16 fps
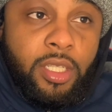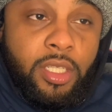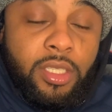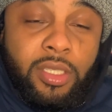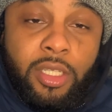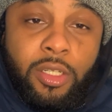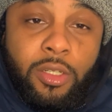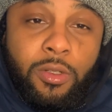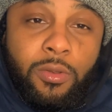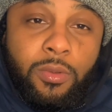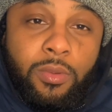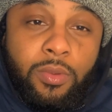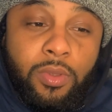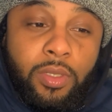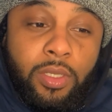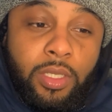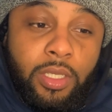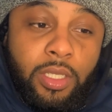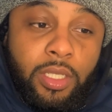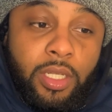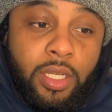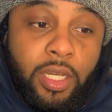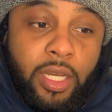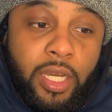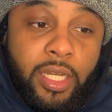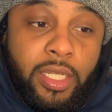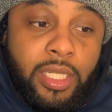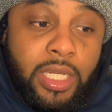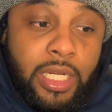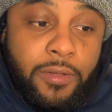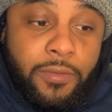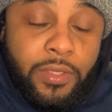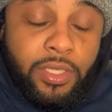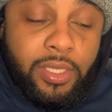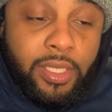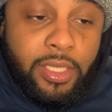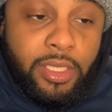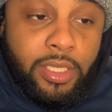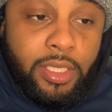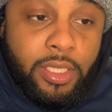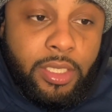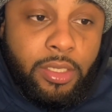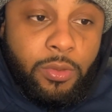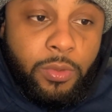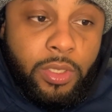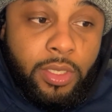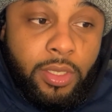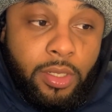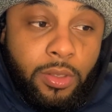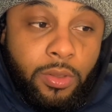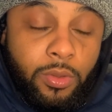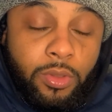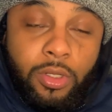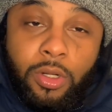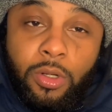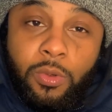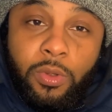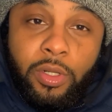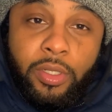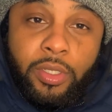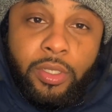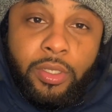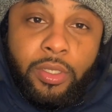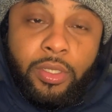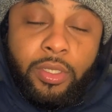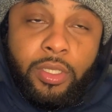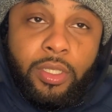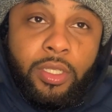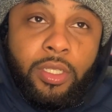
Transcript: So I had a conversation with an old coworker